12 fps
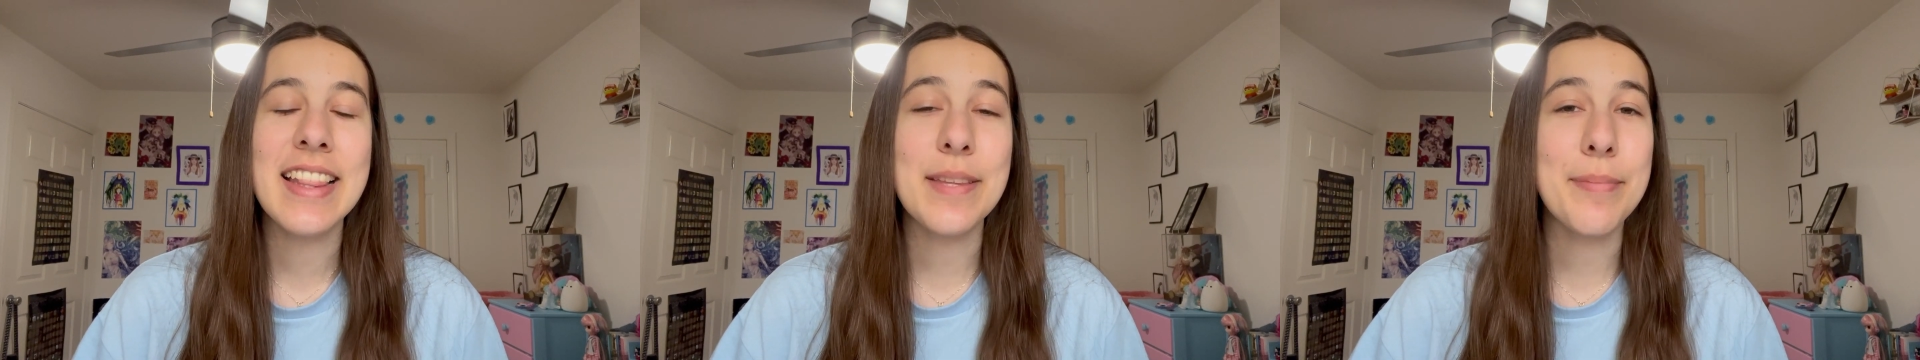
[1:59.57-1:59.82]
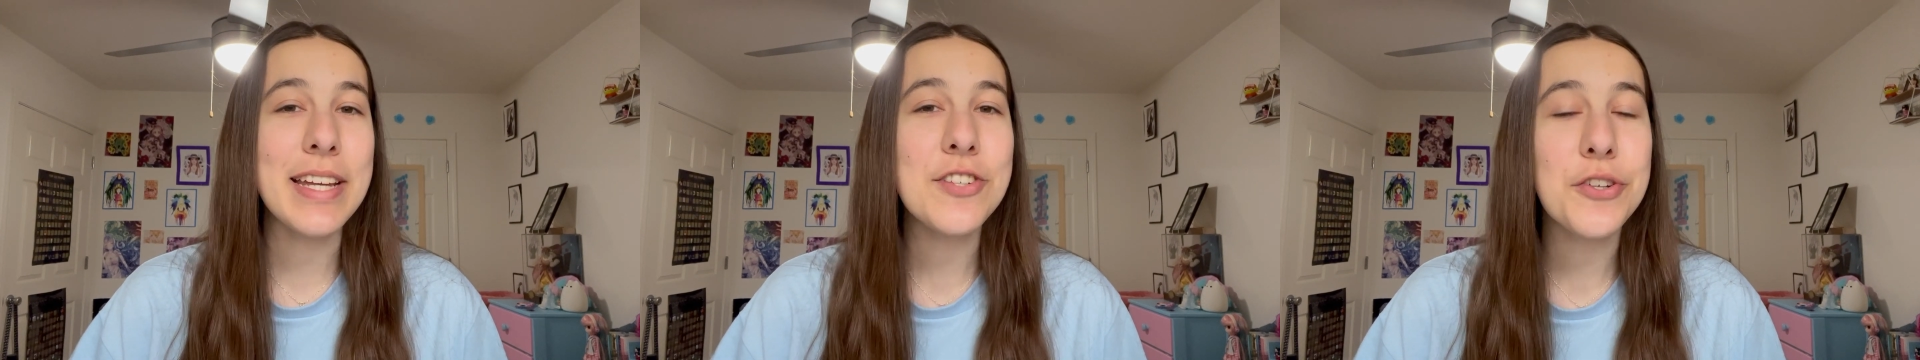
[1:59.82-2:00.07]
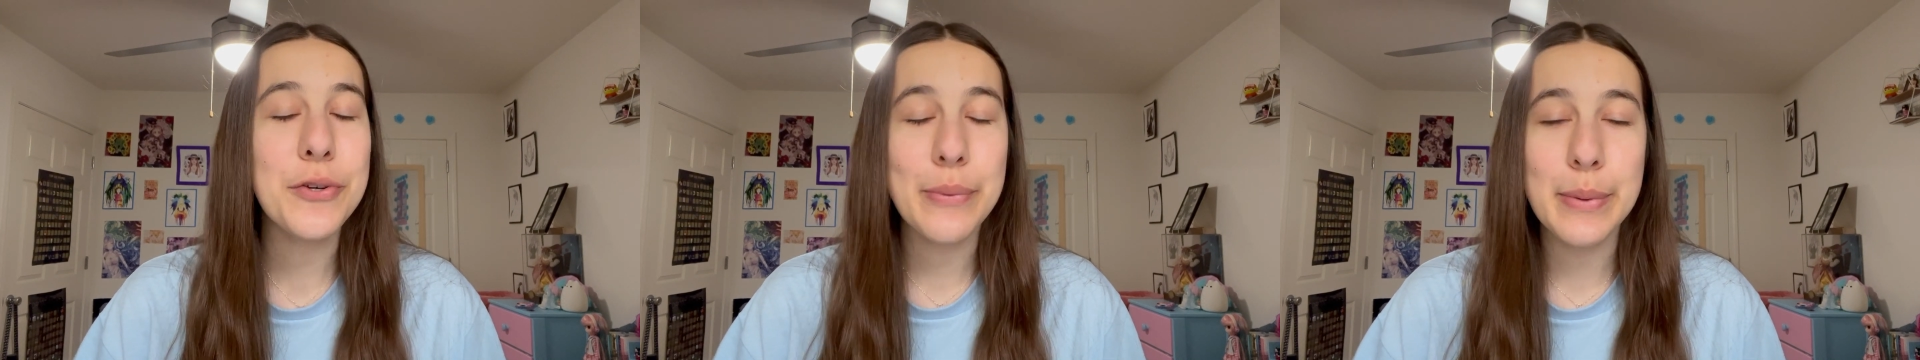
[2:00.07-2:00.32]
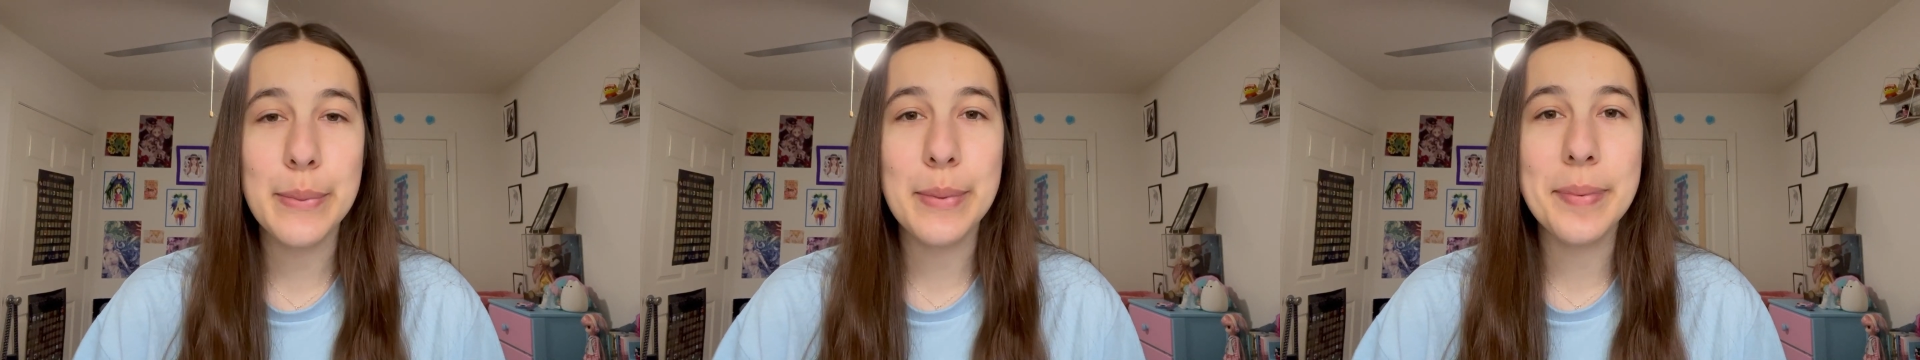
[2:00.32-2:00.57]
the major
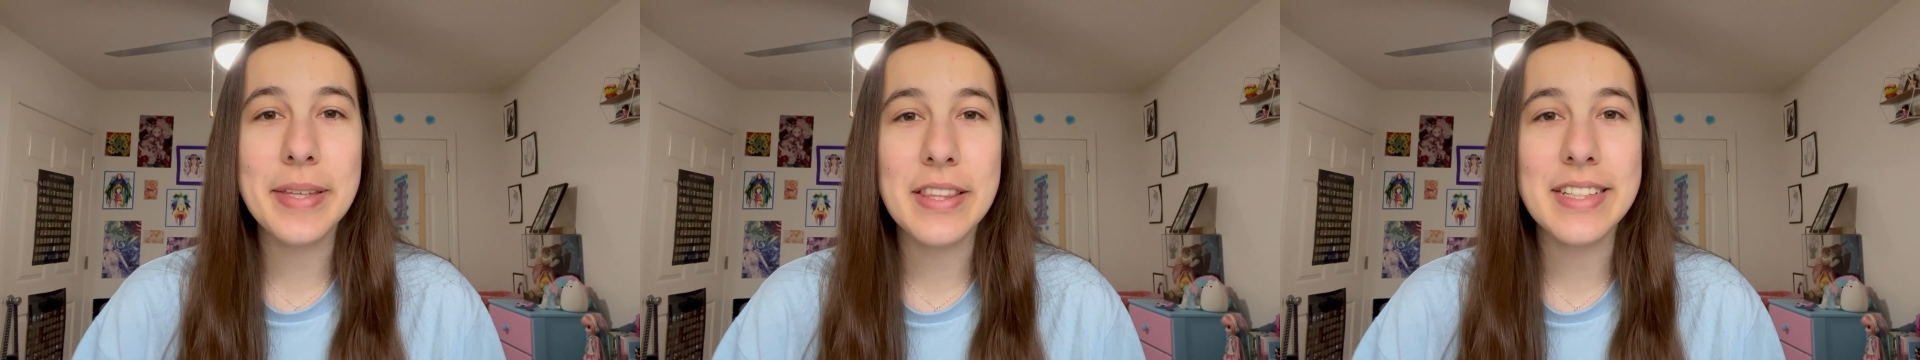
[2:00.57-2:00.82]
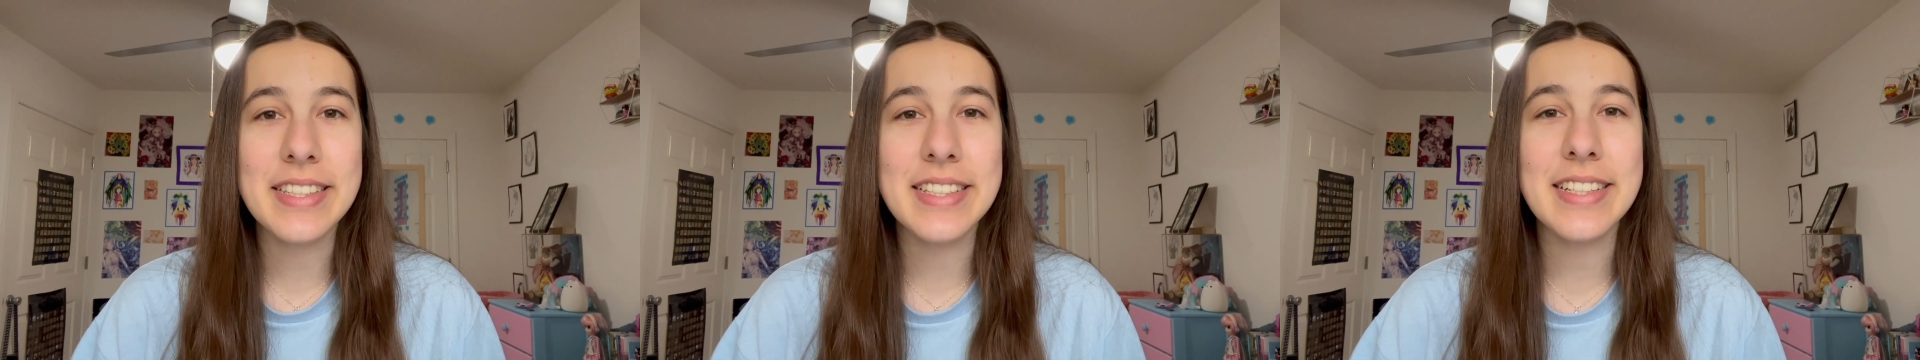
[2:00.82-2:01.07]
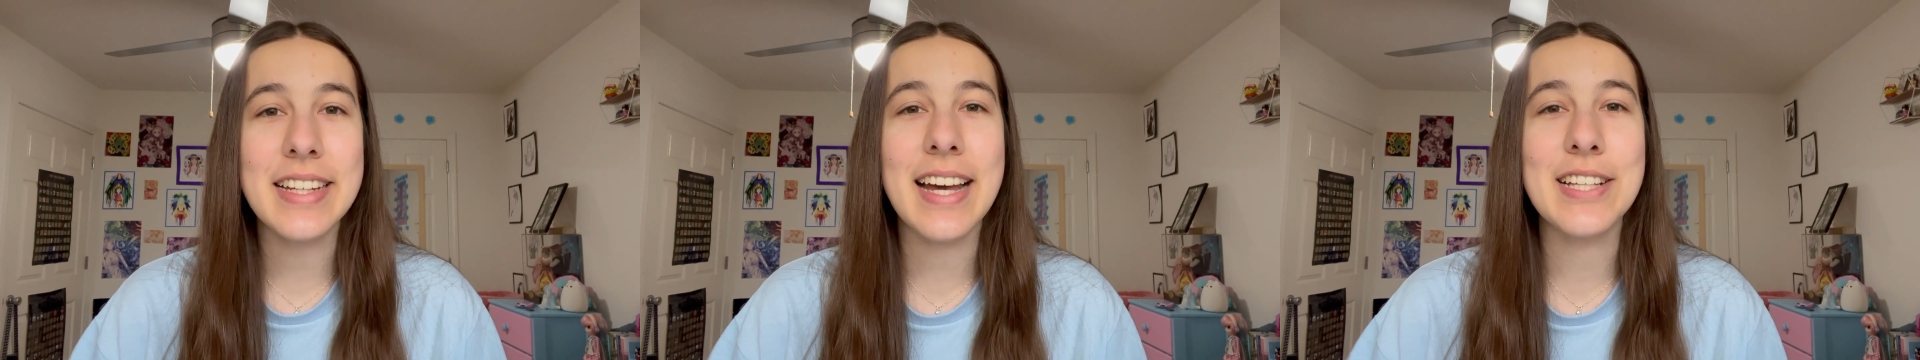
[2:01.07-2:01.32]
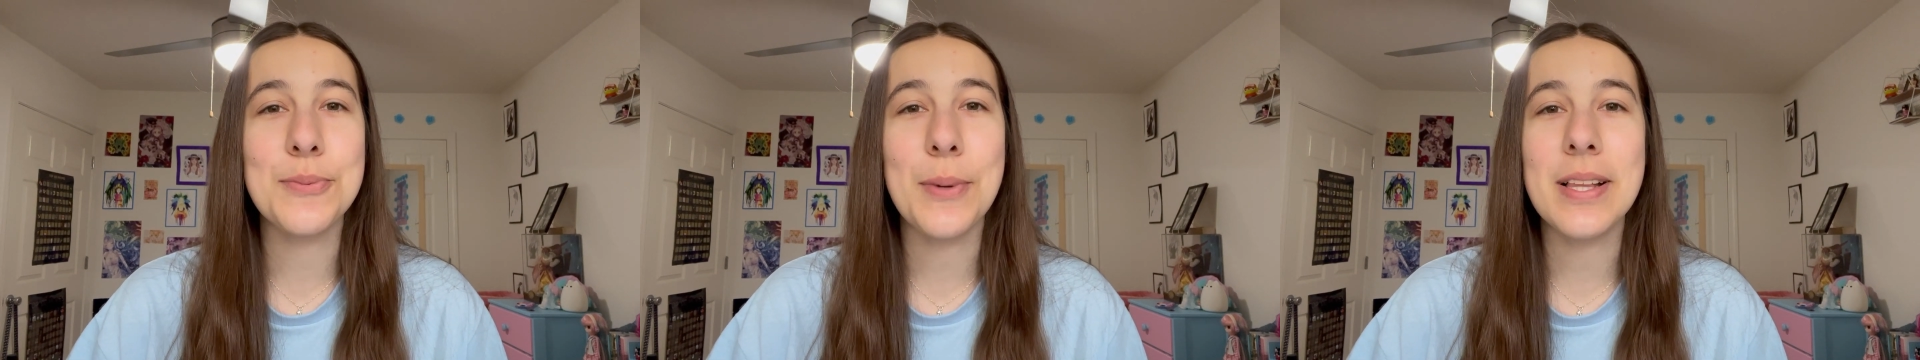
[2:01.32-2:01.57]
crew will be listed
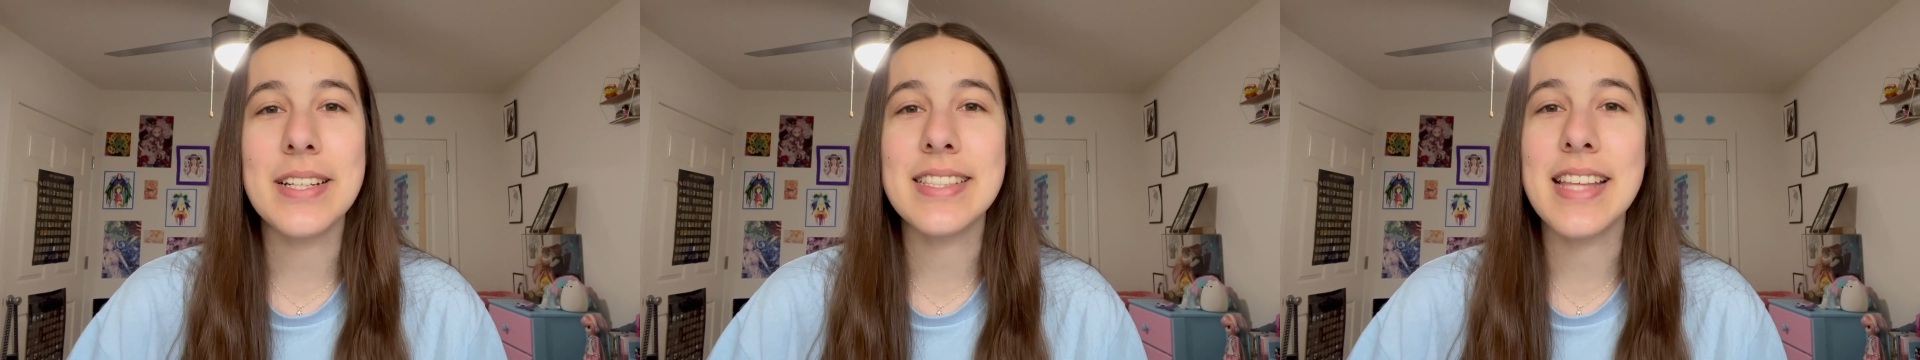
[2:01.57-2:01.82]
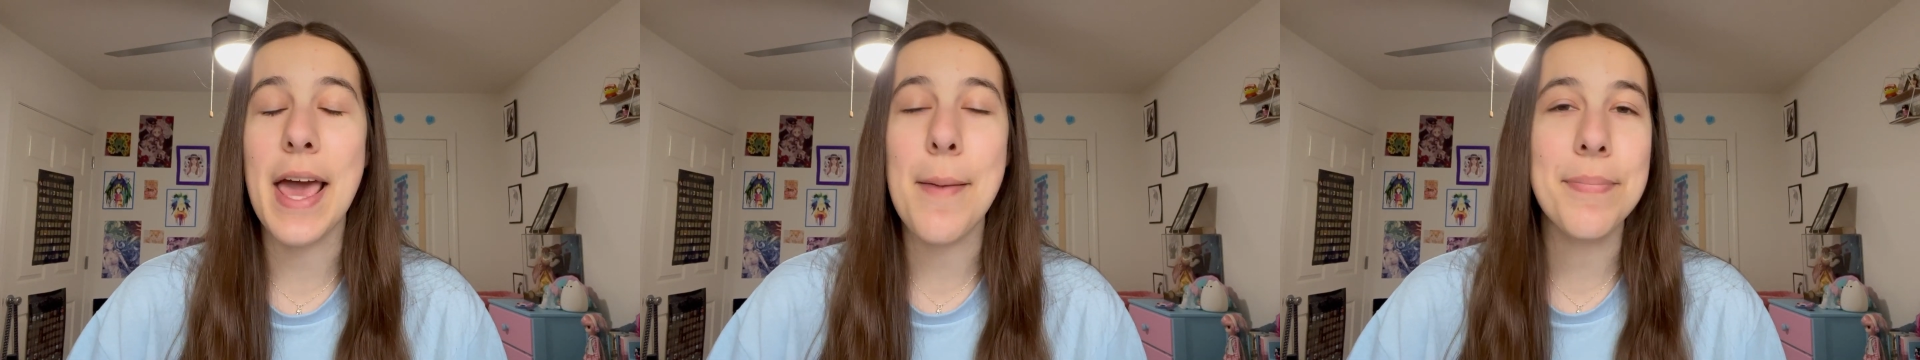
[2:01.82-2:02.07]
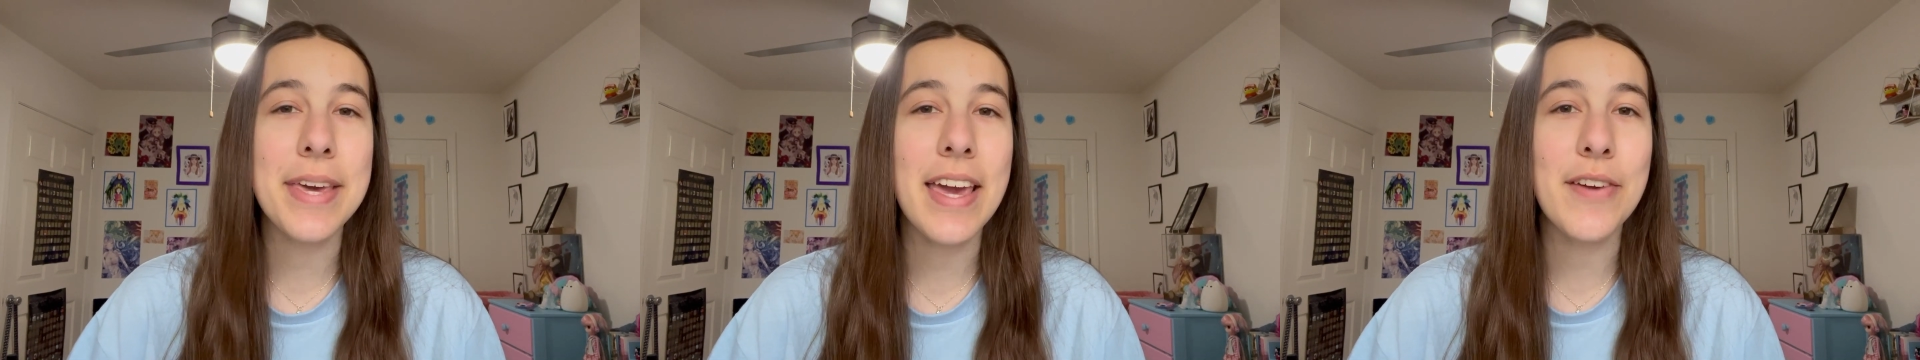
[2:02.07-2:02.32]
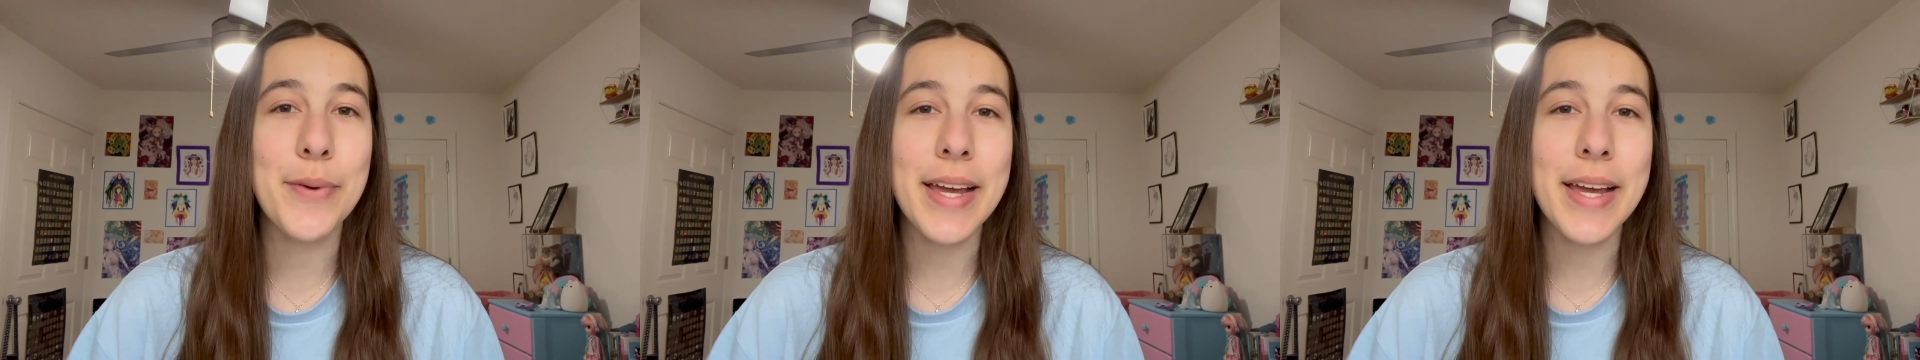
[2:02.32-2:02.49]
as well as the MPA